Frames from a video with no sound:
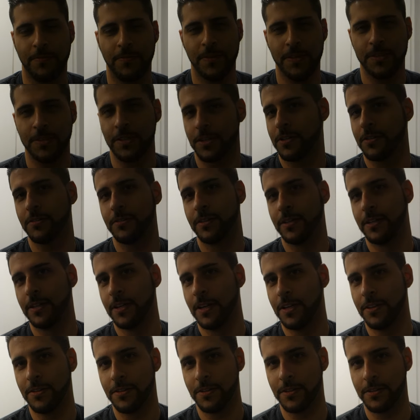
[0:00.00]
physically
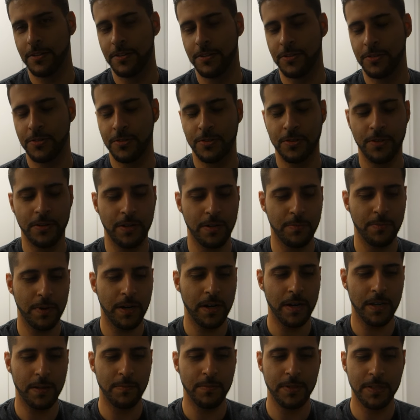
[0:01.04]
and they're going to destroy your
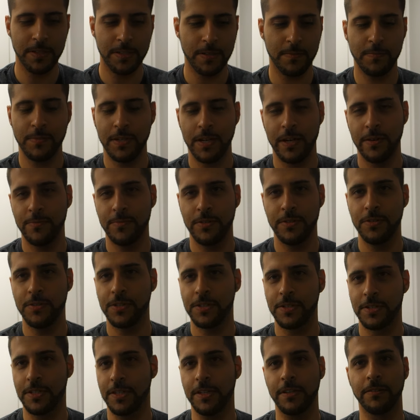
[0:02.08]
body, but sometimes you
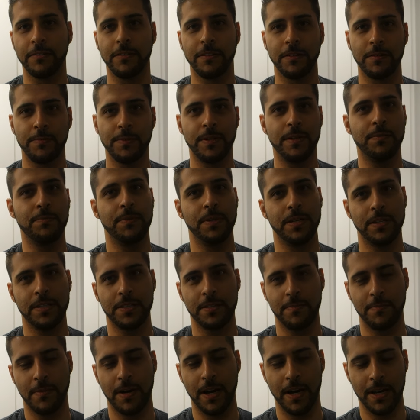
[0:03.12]
just need a little bit of
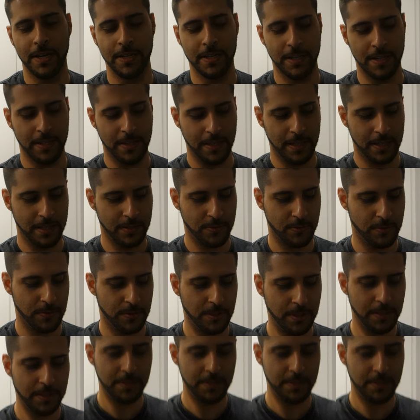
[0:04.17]
peace of mind, and that's what